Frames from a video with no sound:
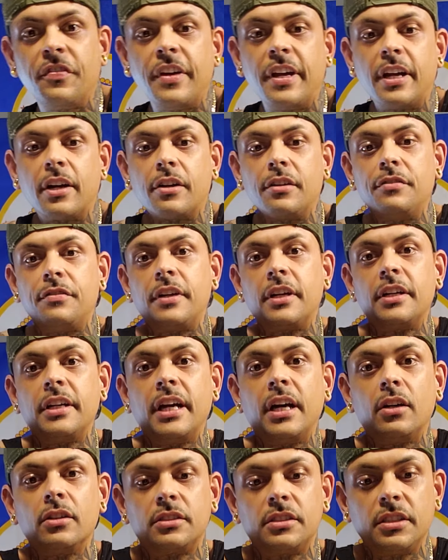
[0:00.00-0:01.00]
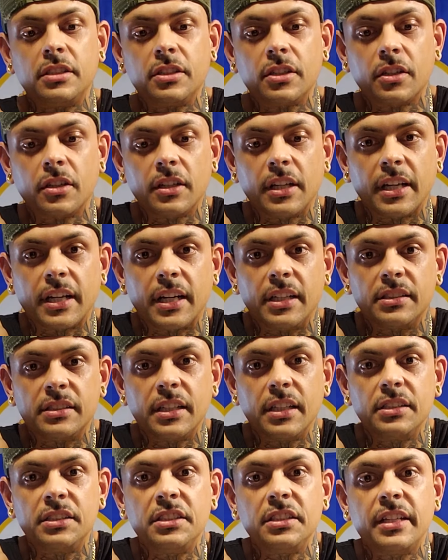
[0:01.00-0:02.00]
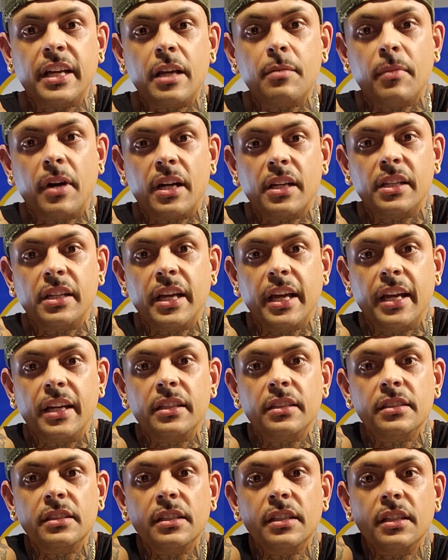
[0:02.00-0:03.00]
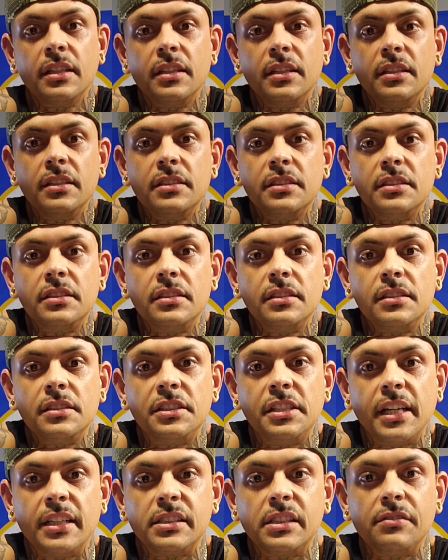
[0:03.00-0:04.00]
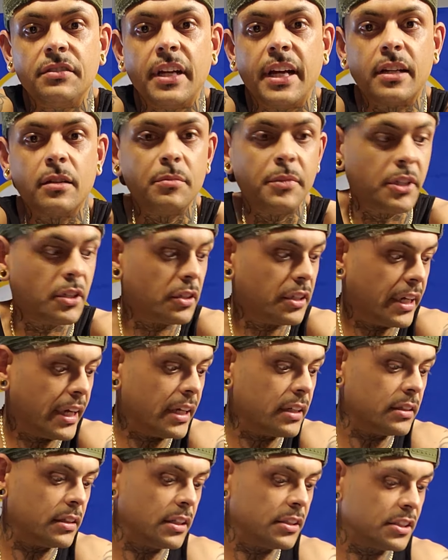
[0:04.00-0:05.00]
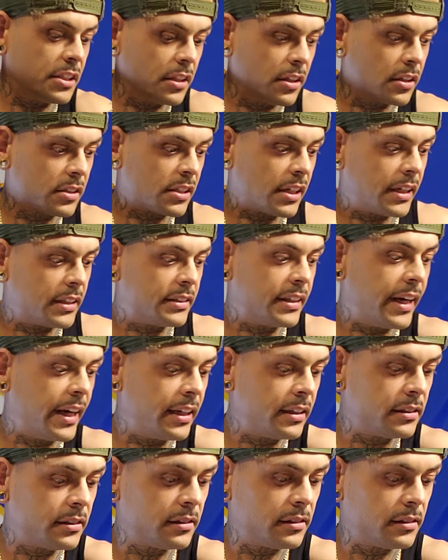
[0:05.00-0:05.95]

Very, very healthy girl. Like I said, she came out of the egg. She hasn't even had a meal yet, and she looks like that.